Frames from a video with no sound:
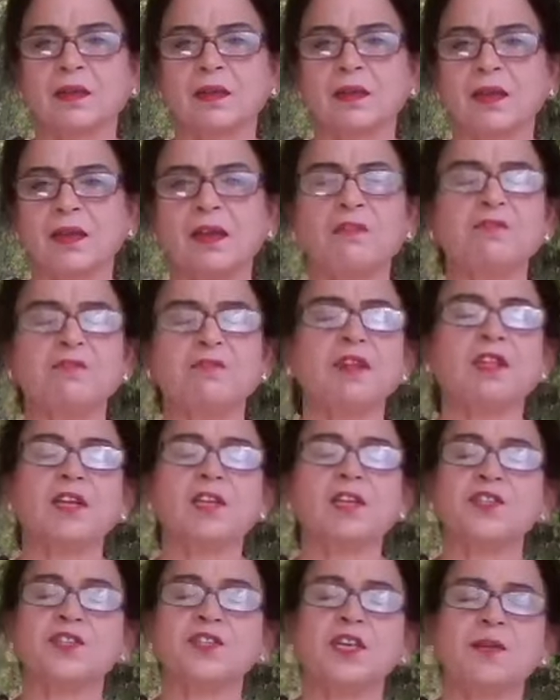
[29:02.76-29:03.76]

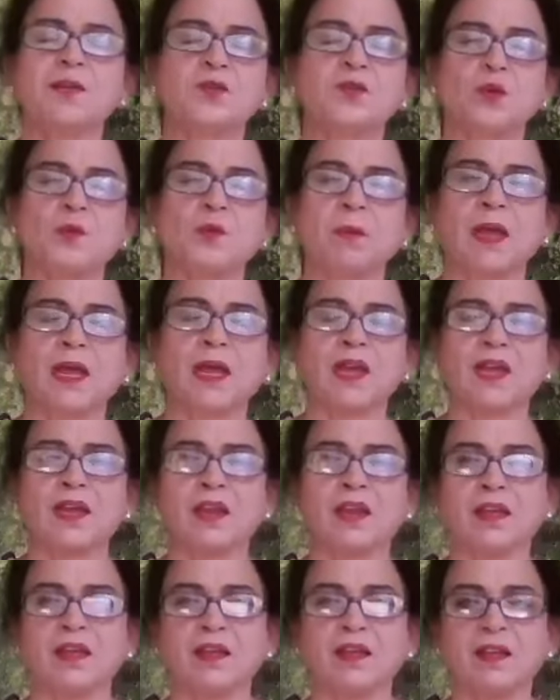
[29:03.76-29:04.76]
Everything seems so
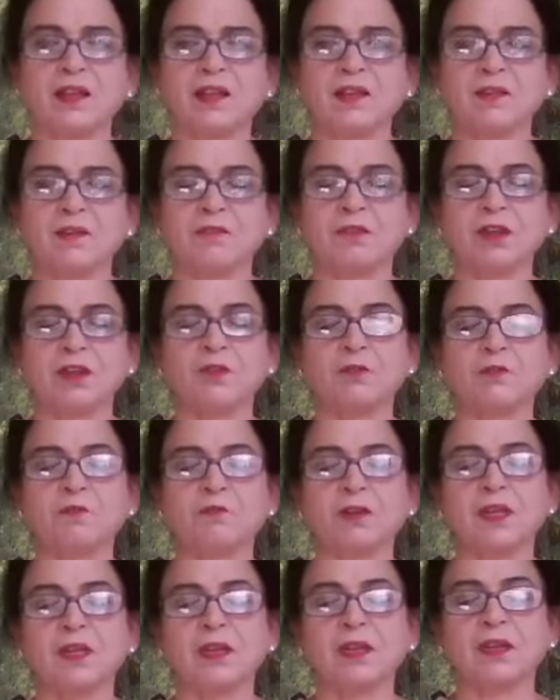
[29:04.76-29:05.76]
pale when you
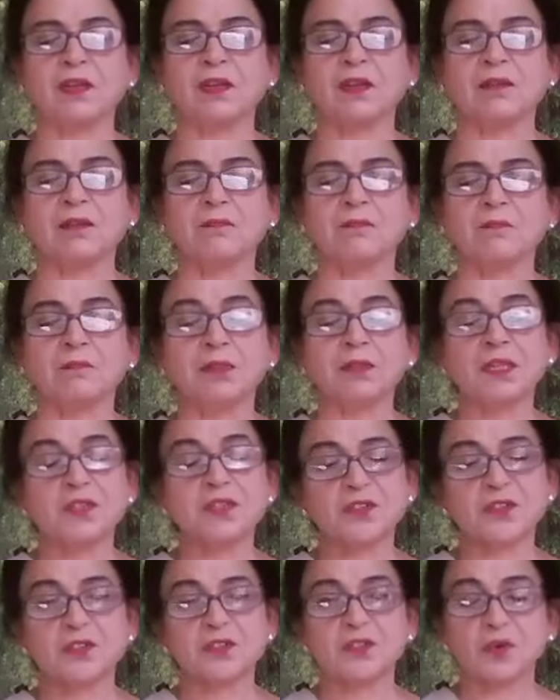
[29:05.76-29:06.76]
feel
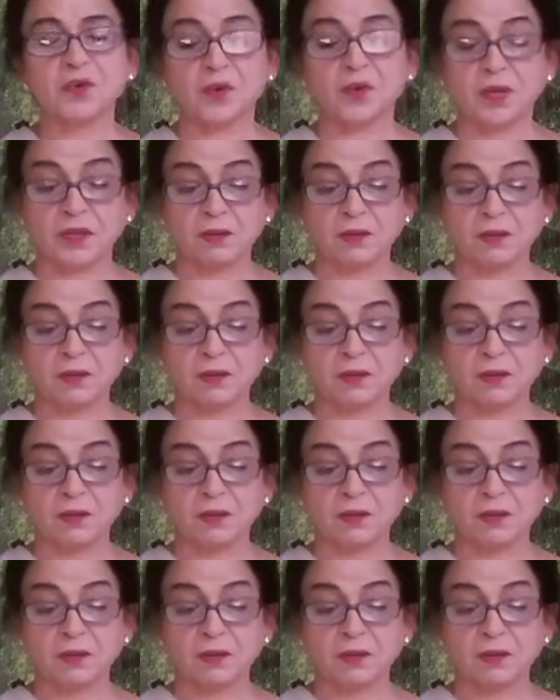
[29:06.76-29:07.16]
this joy.